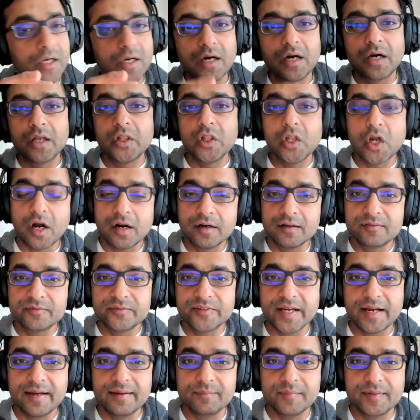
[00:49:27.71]
a lot
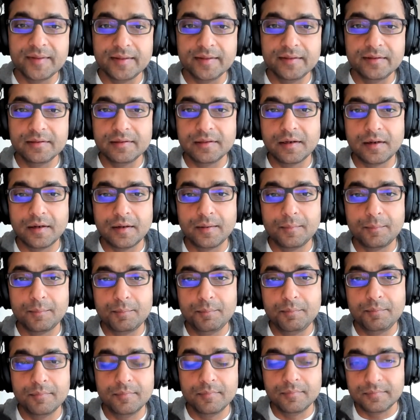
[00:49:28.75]
of time in
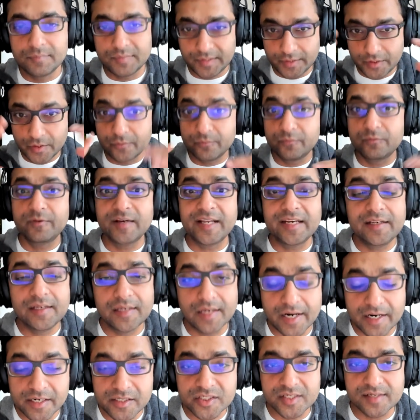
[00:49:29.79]
um, you know very
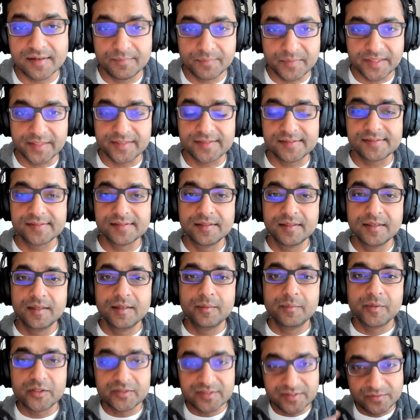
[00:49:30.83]
large companies
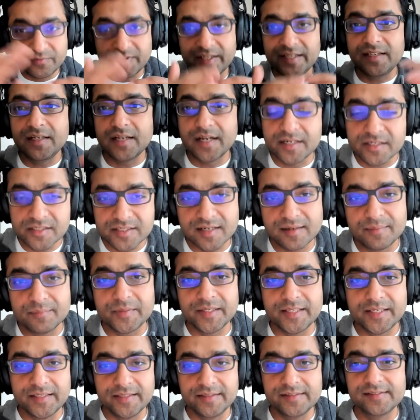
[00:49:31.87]
because in very large
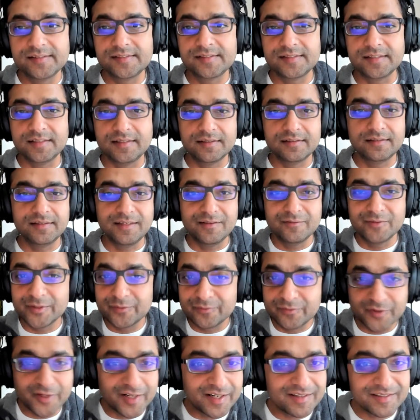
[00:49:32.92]
companies even
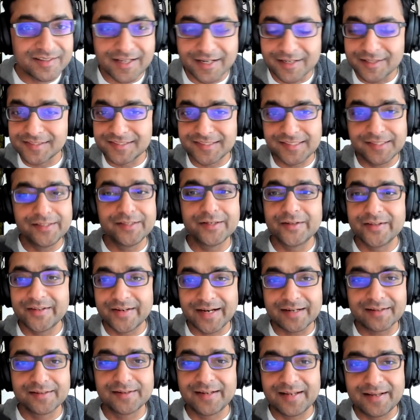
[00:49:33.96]
if you are at kind of senior
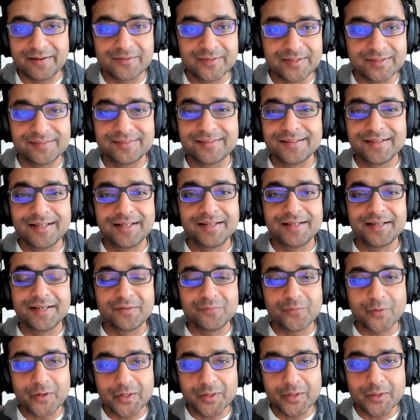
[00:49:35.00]
director level
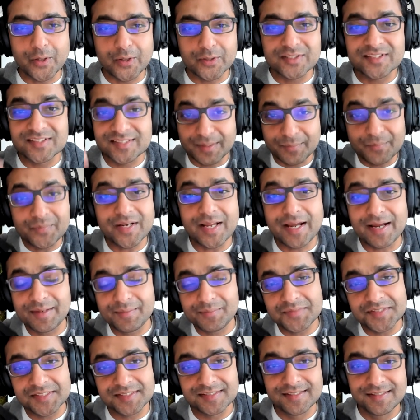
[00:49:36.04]
and whatnot
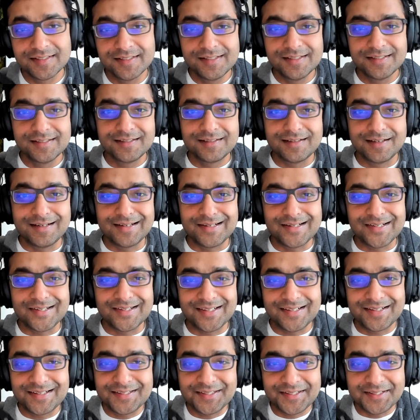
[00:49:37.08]
sometimes
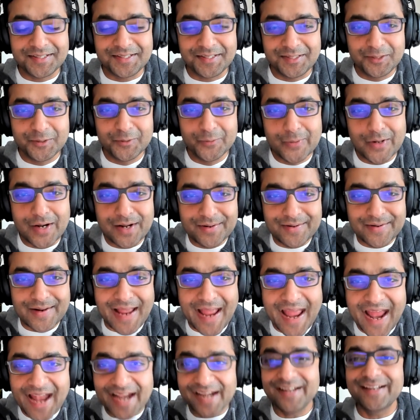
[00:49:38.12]
uh, you are
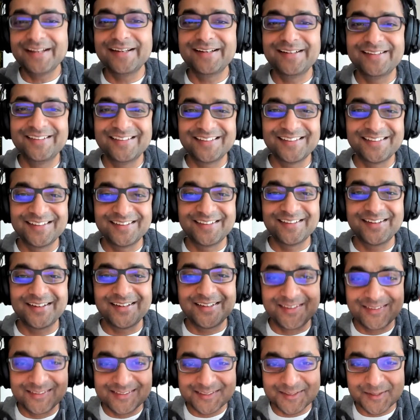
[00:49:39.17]
handed
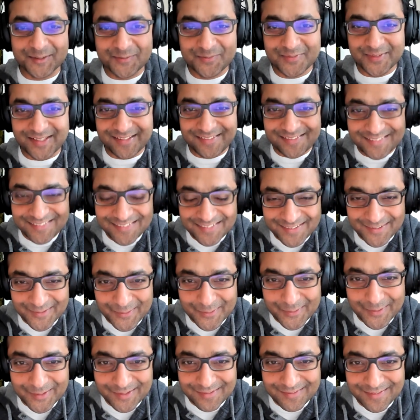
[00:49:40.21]
a, a, sort of like you
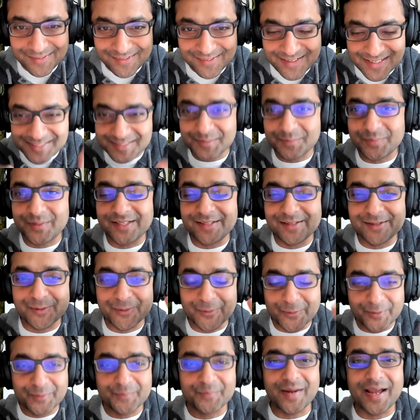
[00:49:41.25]
know a recipe a
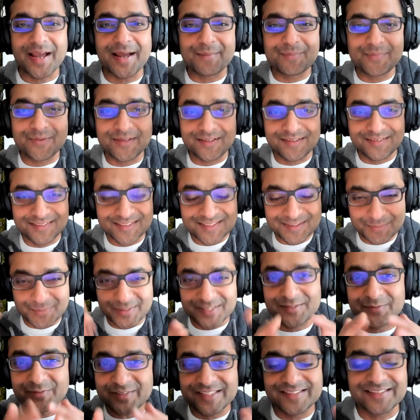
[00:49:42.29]
roadmap and a
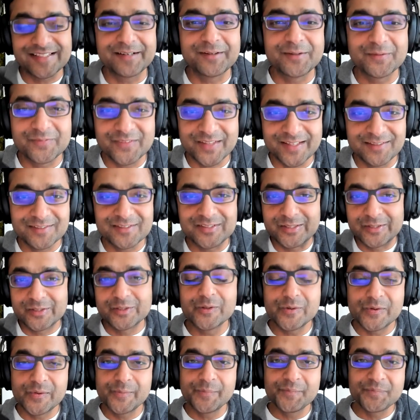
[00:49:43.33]
specific set of things to
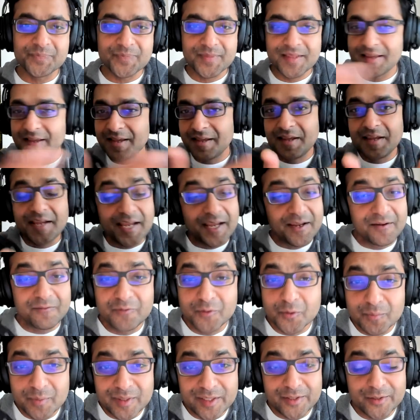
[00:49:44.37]
do
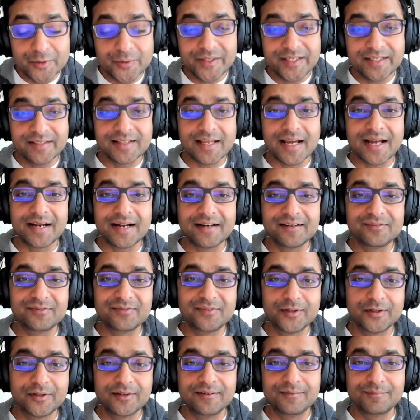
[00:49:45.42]
if you've been doing that
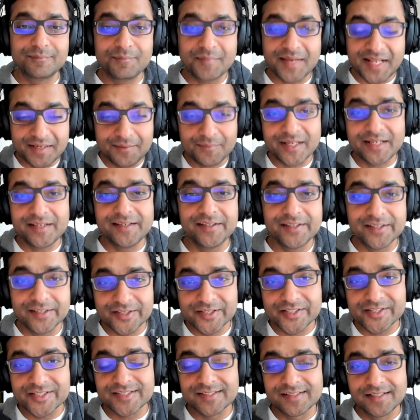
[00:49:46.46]
for many many
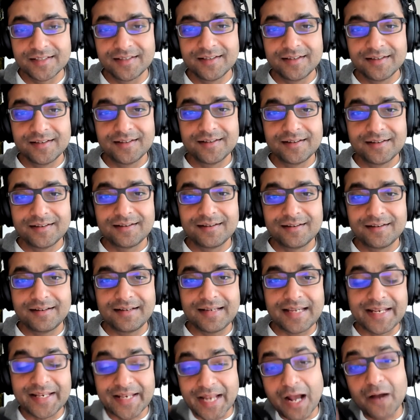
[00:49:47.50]
years uh,
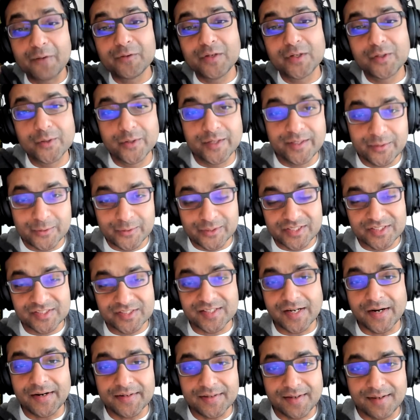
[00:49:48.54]
and now you're going to a
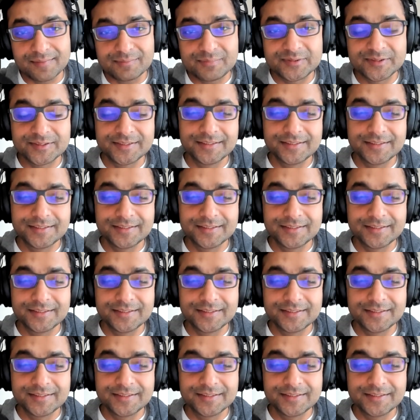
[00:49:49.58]
startup